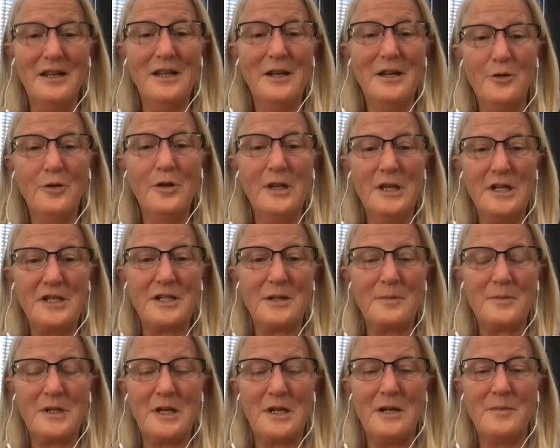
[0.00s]
literally
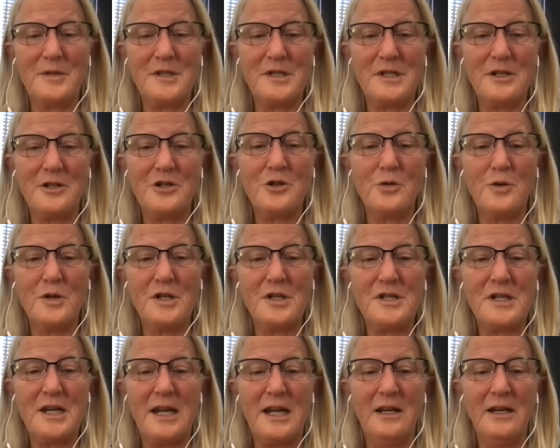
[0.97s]
sometimes centuries,
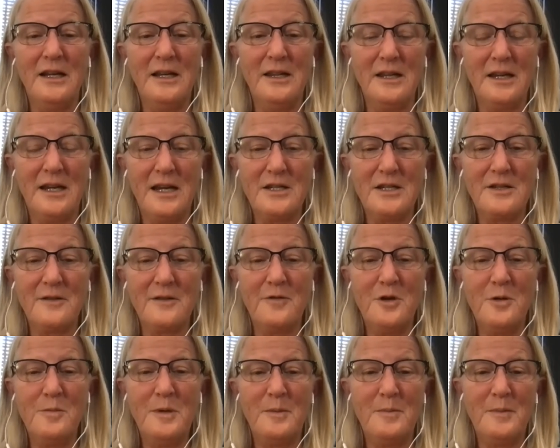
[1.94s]
sadly, in the case of
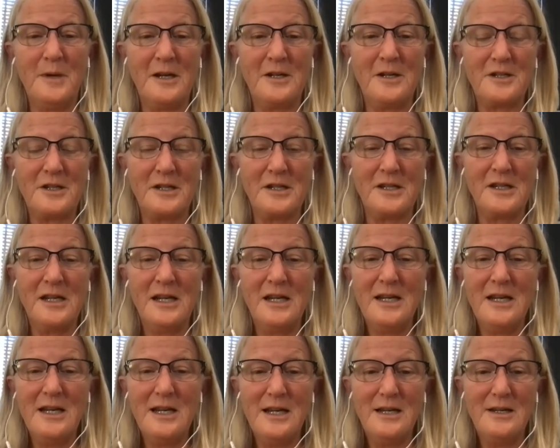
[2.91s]
human medicine,
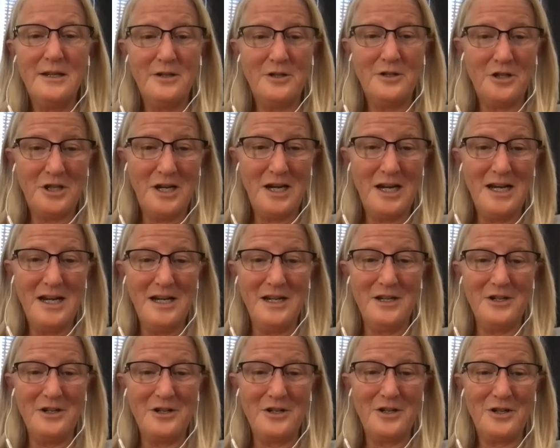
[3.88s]
to
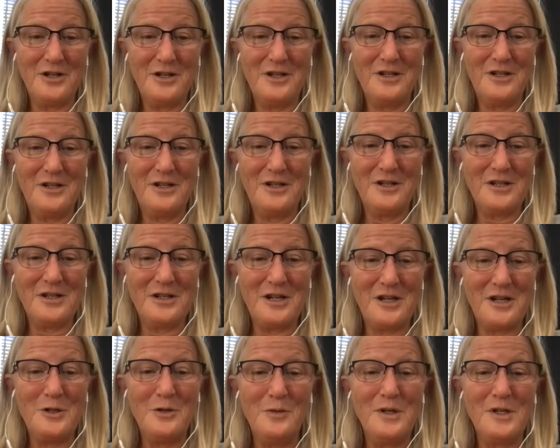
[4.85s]
change, to
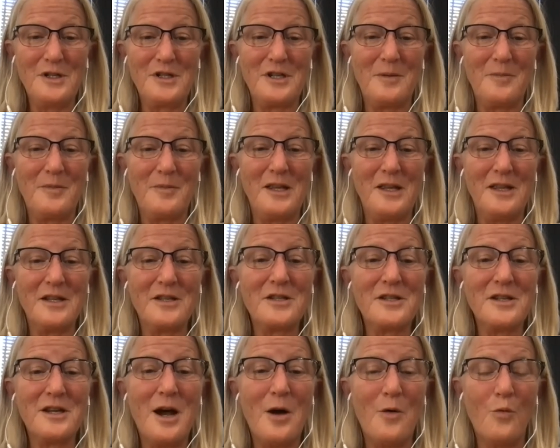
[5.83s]
stop doing something
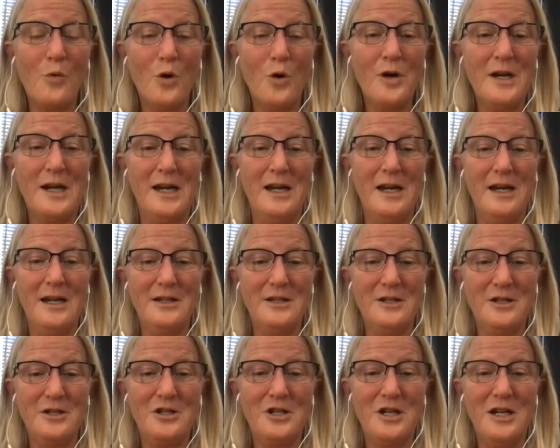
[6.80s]
that's not working and
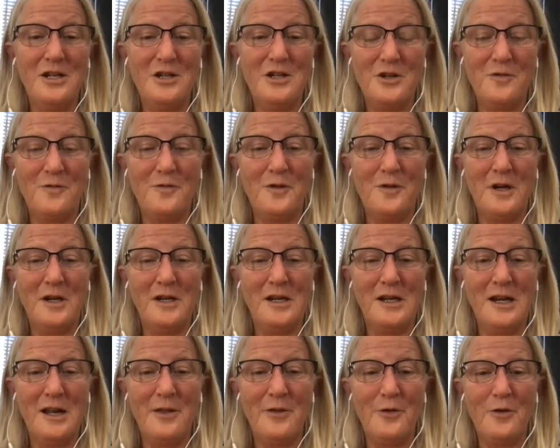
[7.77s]
to change and find
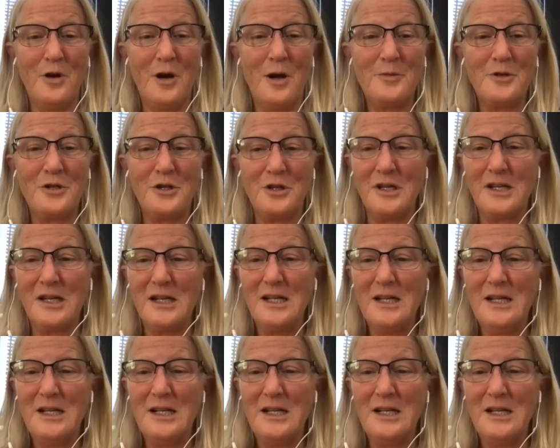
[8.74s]
another option.